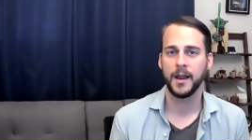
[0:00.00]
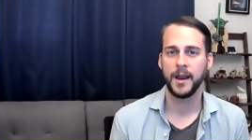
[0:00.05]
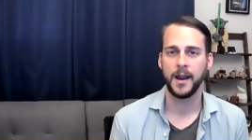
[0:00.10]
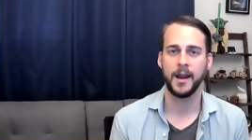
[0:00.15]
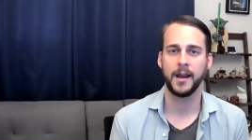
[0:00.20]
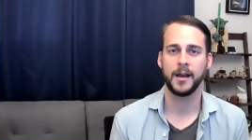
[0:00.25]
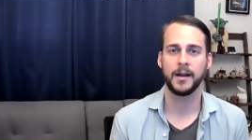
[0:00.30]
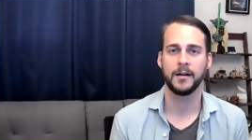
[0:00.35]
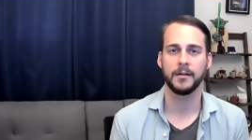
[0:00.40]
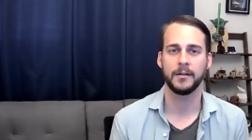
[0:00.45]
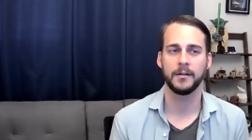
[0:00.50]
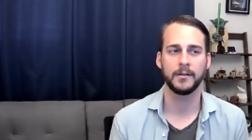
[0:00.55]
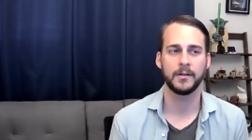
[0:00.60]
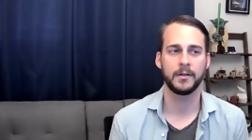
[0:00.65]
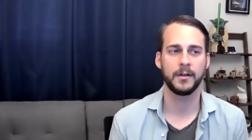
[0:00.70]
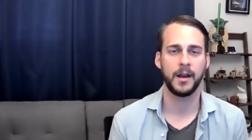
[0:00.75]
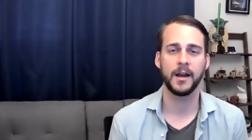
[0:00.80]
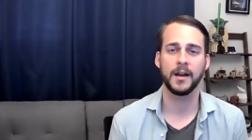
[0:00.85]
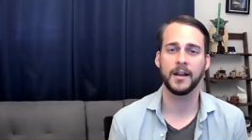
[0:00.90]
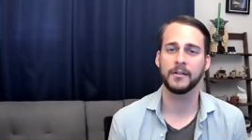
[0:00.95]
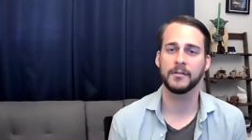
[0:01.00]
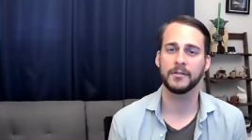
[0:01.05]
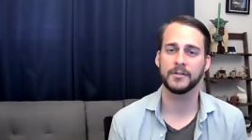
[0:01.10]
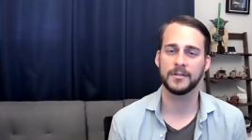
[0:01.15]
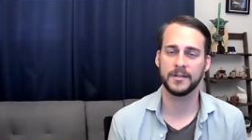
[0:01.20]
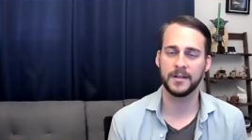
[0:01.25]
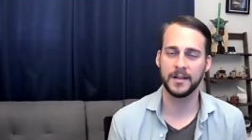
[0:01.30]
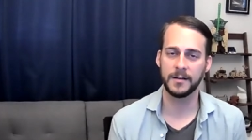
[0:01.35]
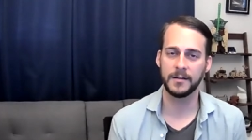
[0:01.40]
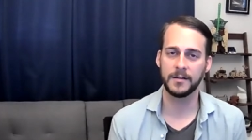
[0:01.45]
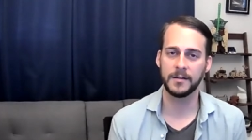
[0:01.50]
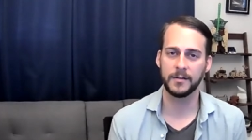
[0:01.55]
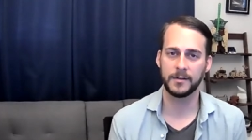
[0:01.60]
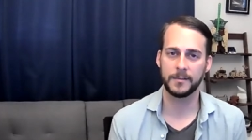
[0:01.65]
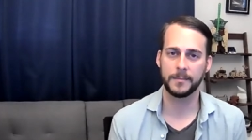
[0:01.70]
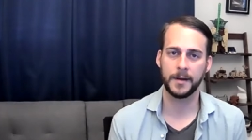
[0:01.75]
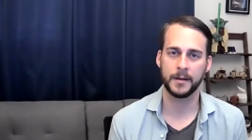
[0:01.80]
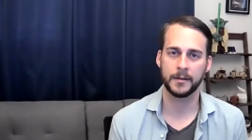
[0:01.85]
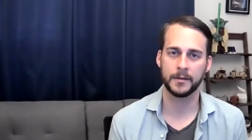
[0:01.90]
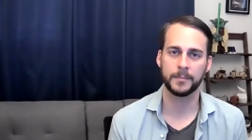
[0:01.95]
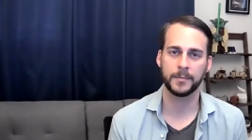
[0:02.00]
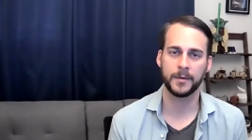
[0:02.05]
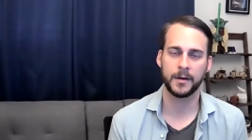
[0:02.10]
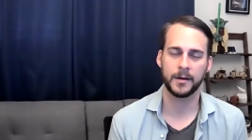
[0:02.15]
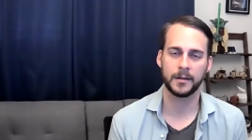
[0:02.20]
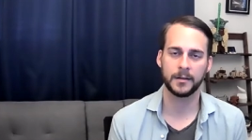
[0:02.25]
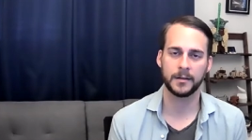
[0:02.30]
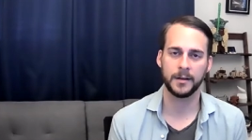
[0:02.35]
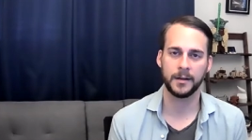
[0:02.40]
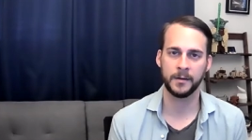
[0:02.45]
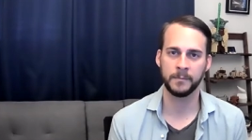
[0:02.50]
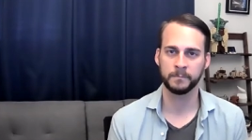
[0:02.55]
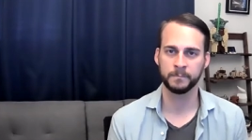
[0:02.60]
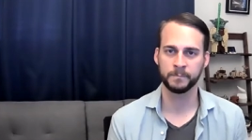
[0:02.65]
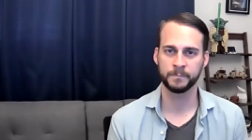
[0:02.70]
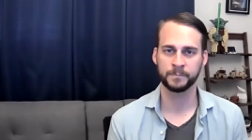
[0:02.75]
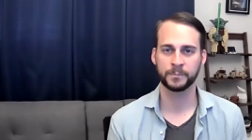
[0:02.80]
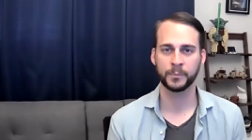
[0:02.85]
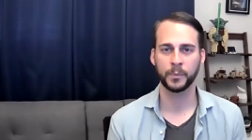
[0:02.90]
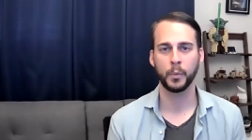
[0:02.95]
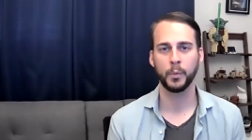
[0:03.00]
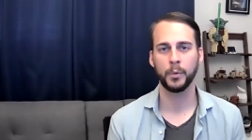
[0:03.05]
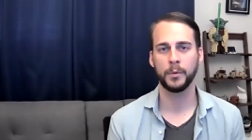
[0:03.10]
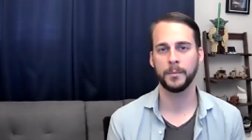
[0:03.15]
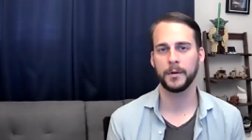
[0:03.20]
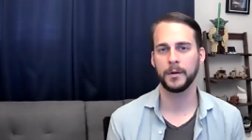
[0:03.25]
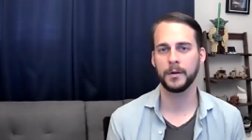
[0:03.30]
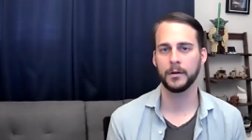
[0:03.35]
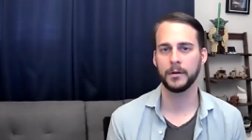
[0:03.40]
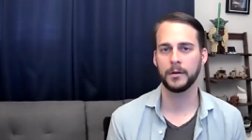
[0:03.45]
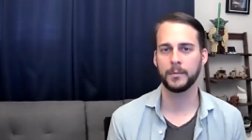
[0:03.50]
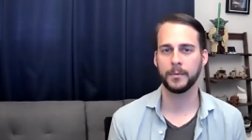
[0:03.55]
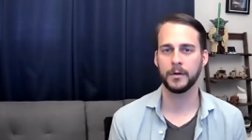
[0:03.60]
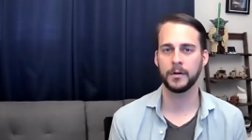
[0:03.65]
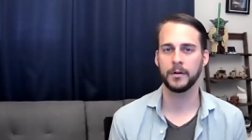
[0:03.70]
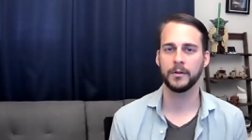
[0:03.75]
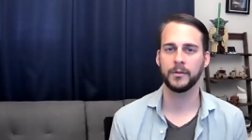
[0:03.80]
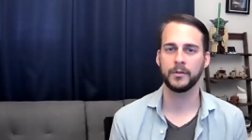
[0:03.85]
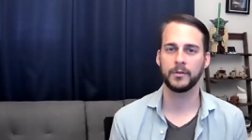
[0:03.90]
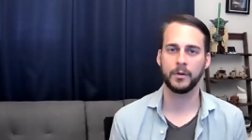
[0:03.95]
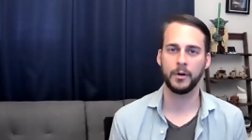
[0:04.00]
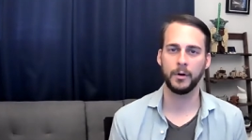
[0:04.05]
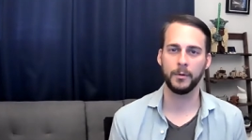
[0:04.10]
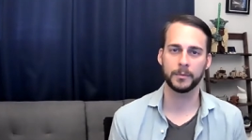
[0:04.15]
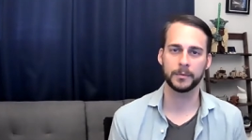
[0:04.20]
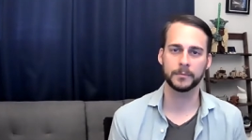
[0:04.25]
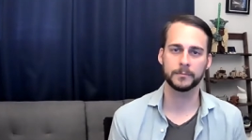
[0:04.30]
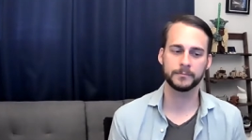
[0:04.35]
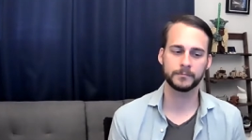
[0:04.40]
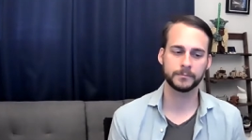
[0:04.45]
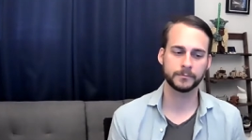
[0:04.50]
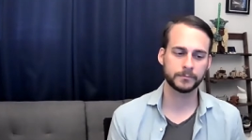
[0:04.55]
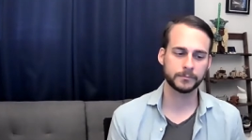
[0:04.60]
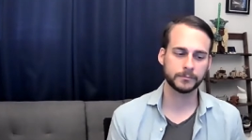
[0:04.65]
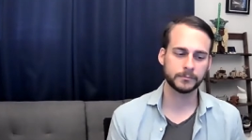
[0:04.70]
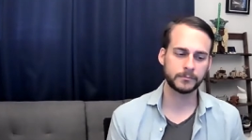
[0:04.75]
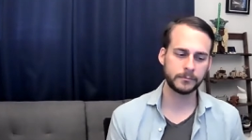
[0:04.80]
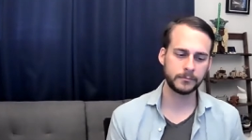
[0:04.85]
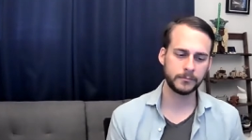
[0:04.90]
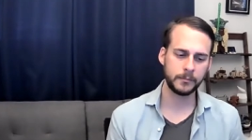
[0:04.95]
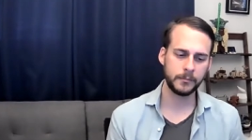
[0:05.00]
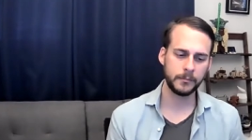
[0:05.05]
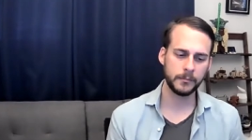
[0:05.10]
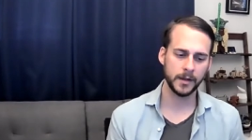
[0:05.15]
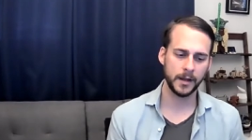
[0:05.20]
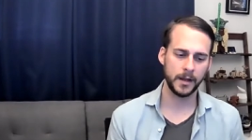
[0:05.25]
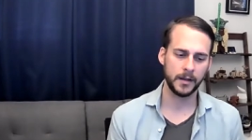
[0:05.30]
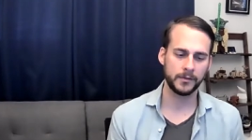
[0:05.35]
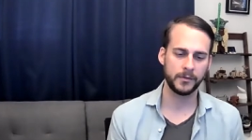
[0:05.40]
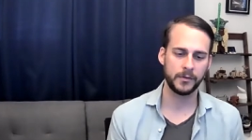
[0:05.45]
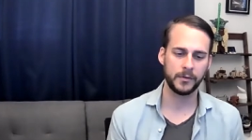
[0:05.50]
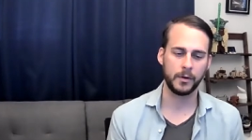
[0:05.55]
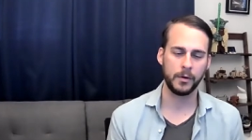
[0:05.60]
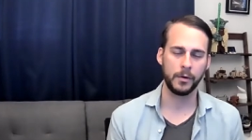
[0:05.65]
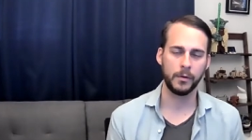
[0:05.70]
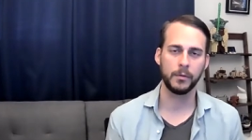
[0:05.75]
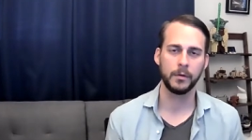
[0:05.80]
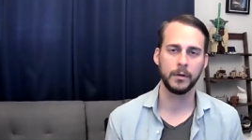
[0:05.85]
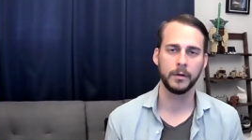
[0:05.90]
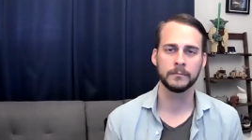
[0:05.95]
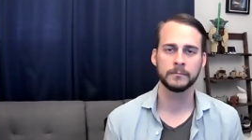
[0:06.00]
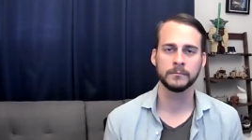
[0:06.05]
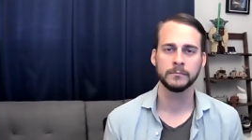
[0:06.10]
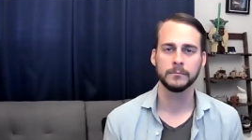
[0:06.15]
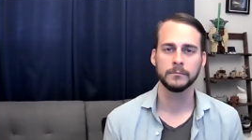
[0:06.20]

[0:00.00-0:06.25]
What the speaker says: and any other details about the product that would be good to put in a scope. And so